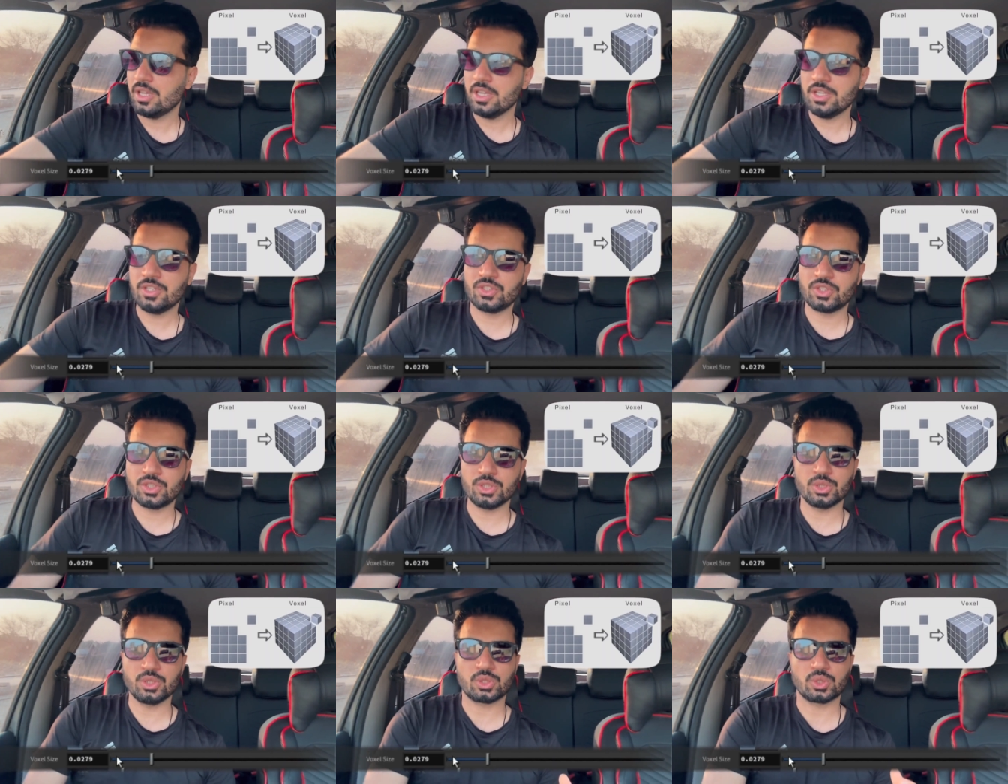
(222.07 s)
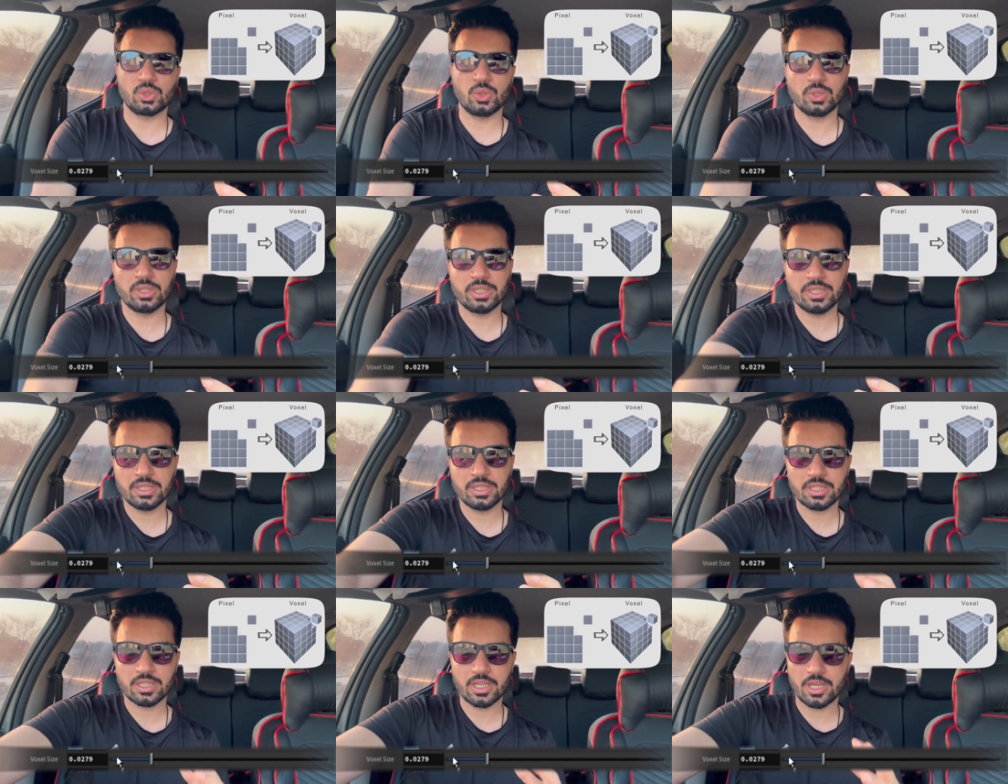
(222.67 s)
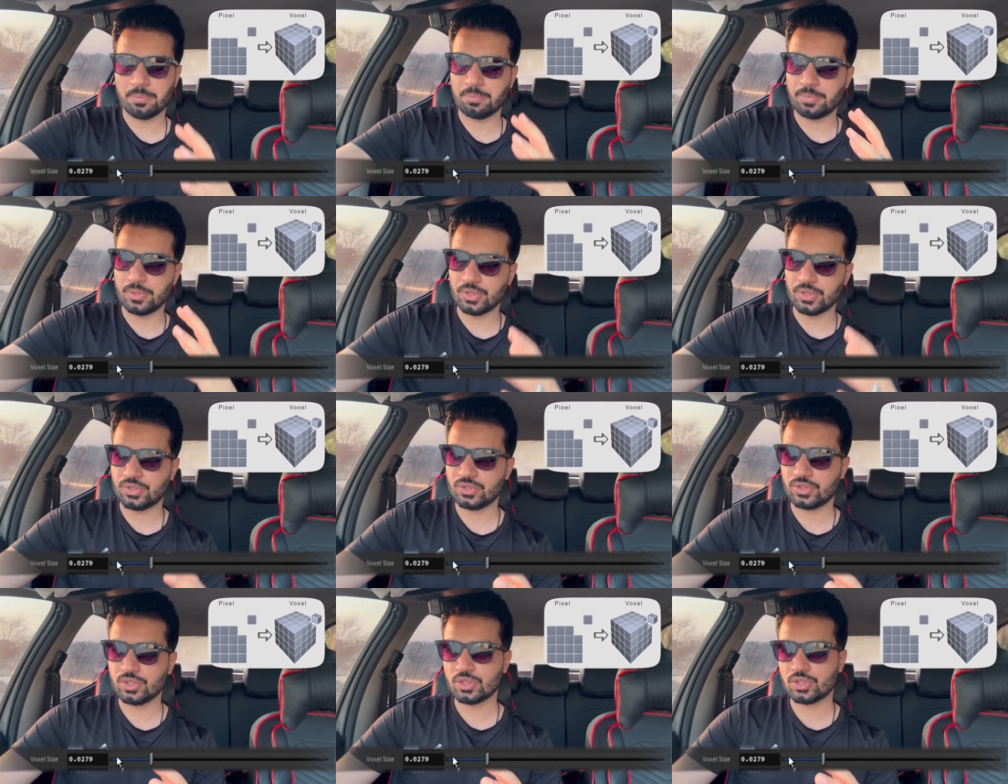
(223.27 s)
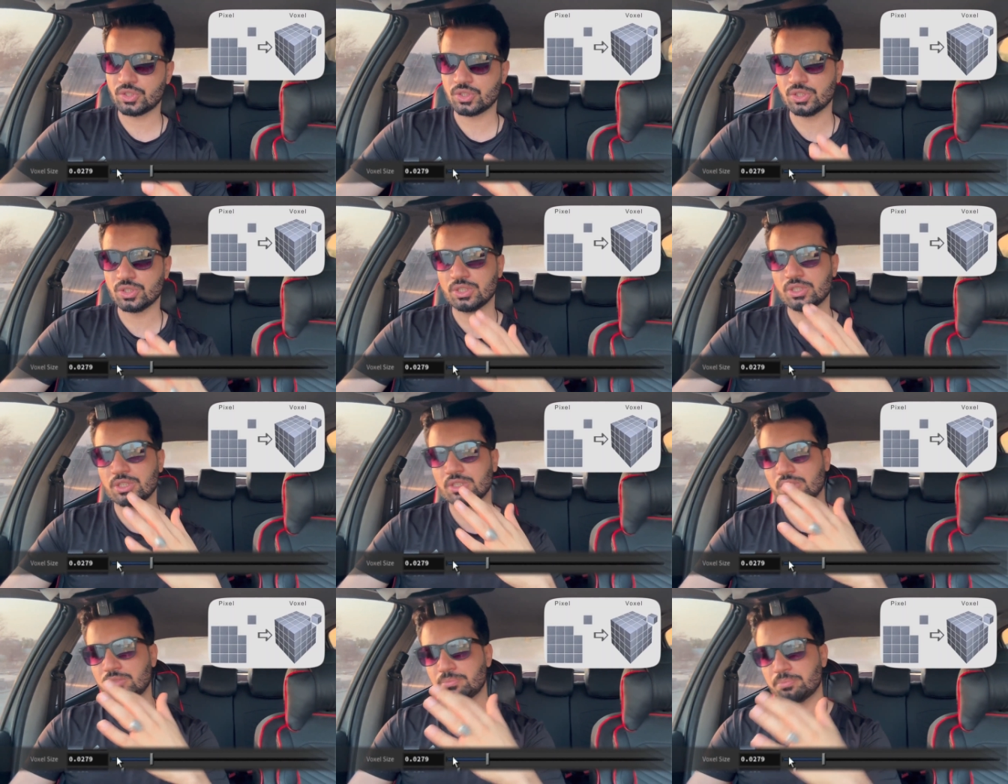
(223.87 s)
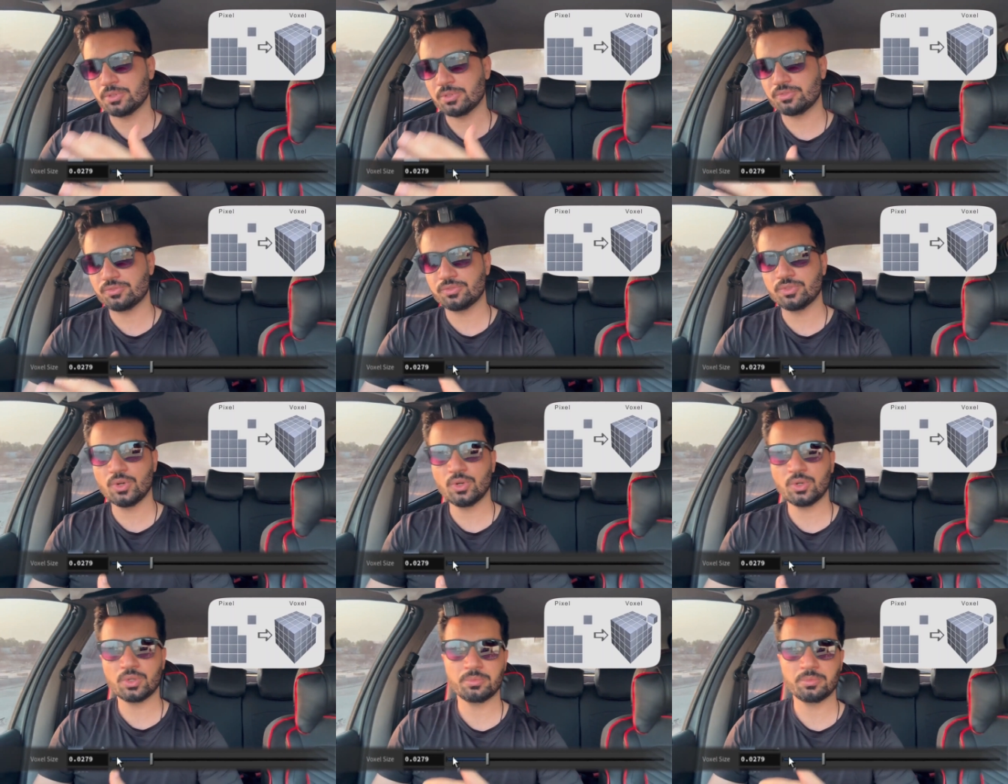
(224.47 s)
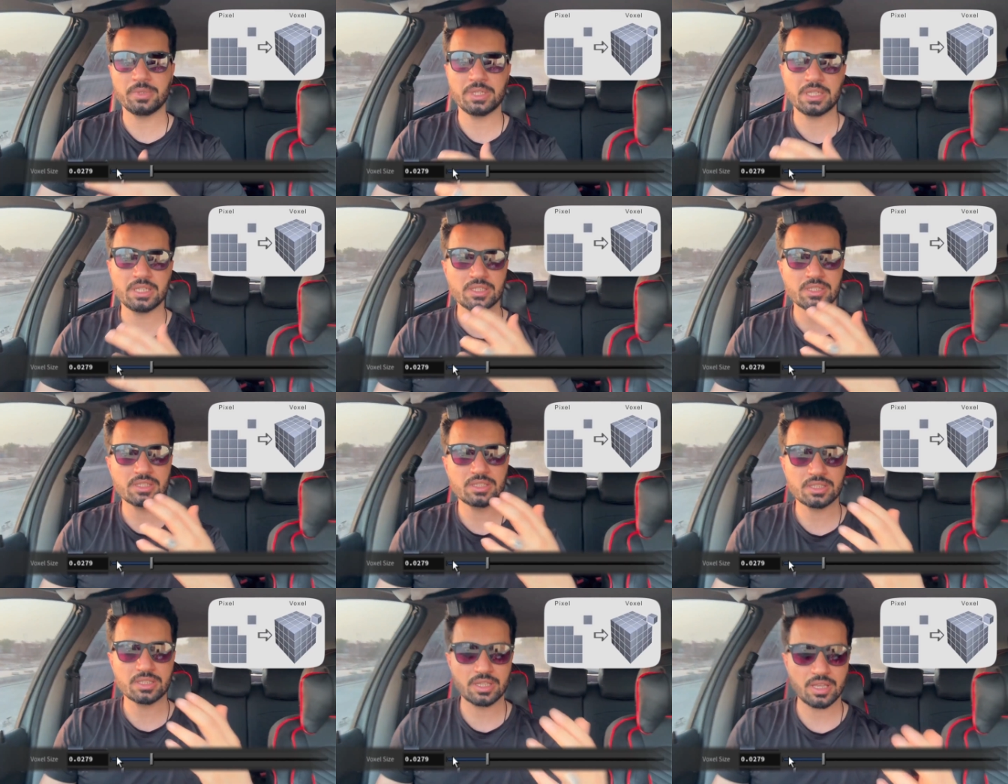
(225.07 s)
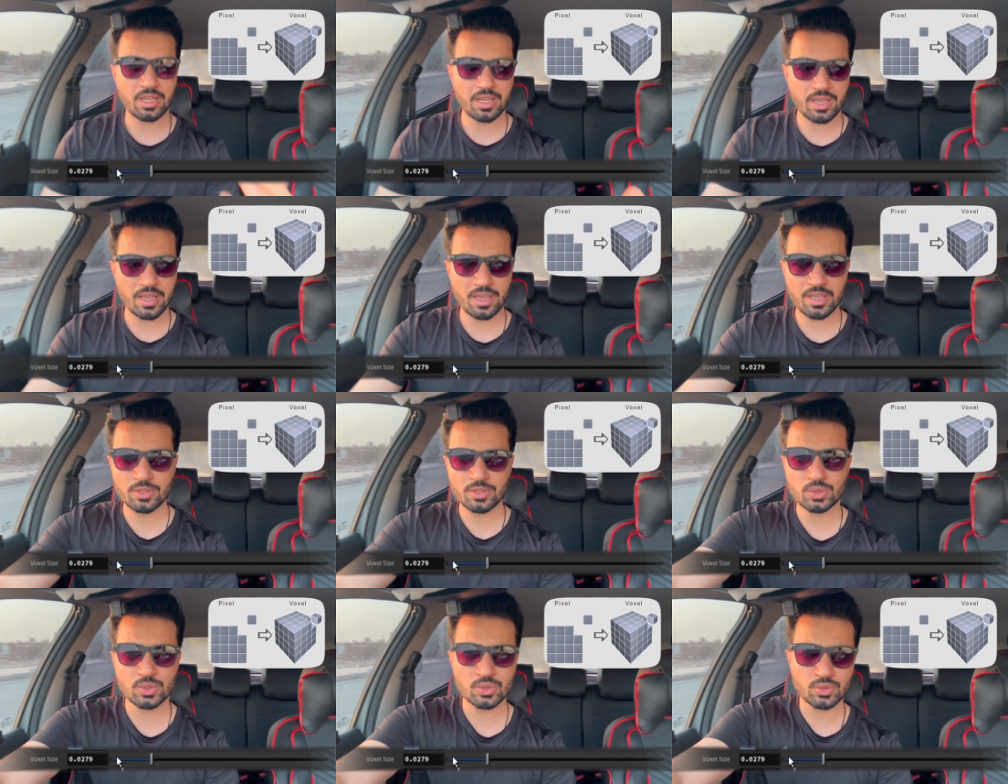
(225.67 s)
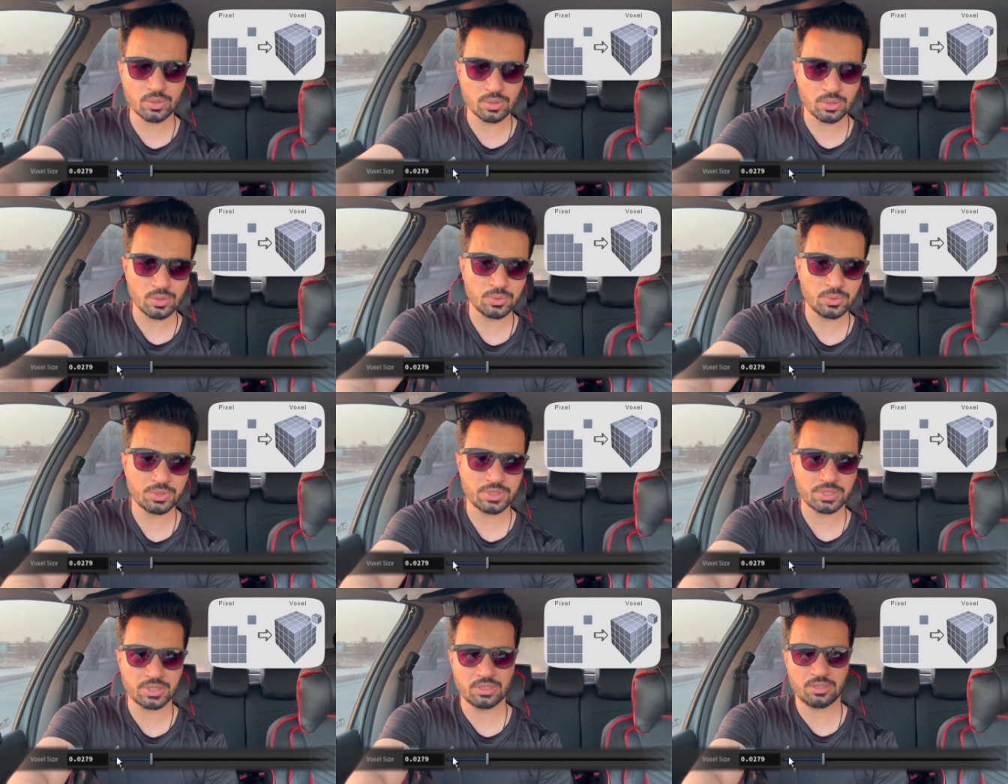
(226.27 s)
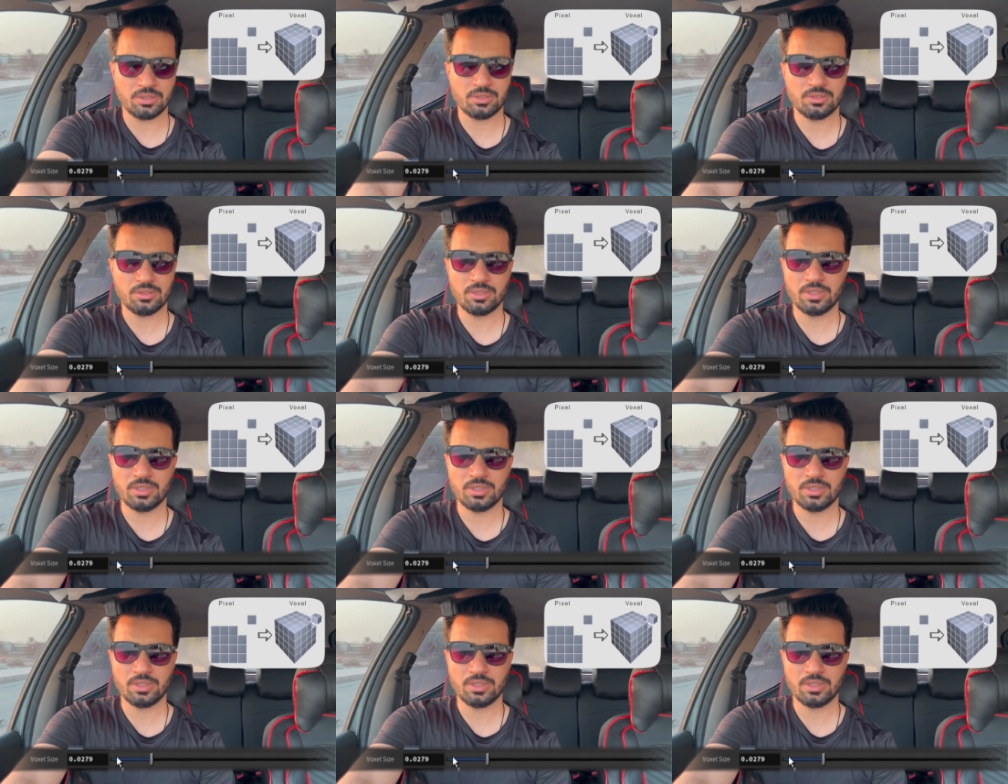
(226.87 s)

it's controlling a precision performance and resolution